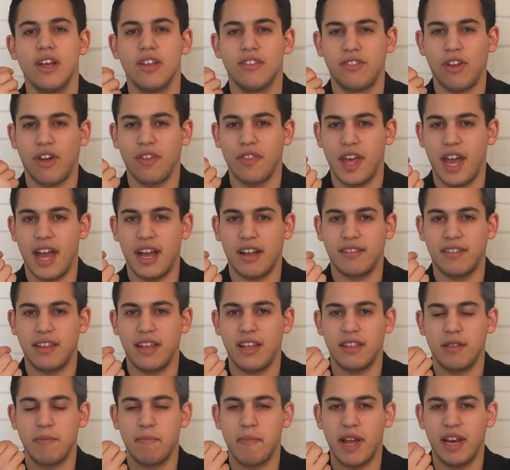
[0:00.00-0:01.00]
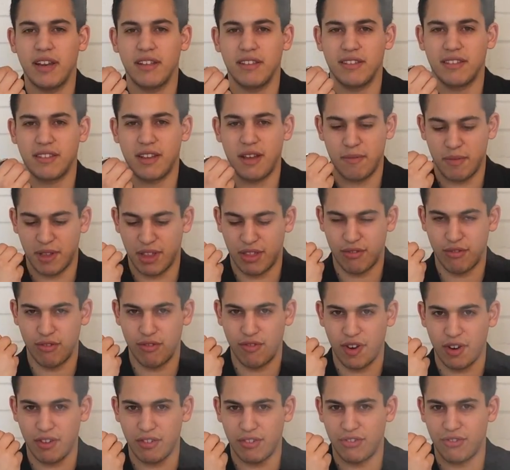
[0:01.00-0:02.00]
So on the exhale, the melon's coming through
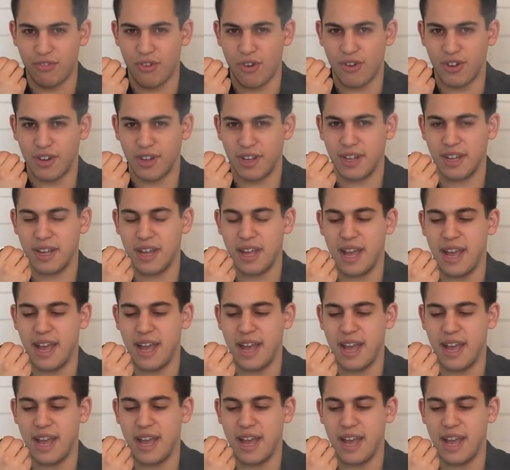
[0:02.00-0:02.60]
very strong